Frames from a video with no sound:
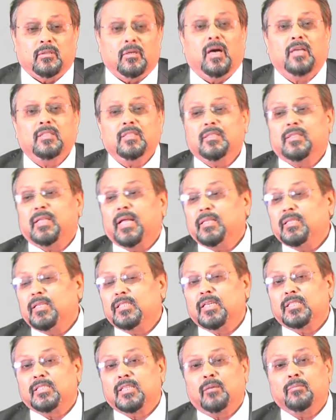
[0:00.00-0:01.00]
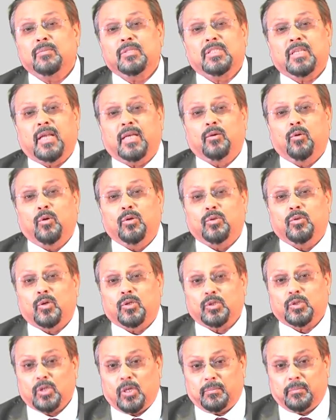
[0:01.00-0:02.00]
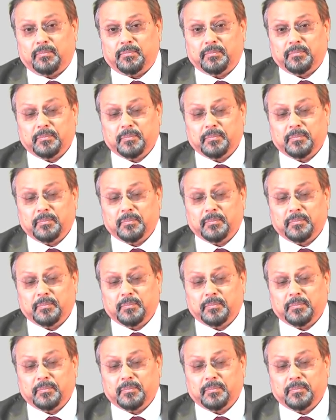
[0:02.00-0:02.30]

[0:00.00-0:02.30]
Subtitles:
other than these examples like going to a shop,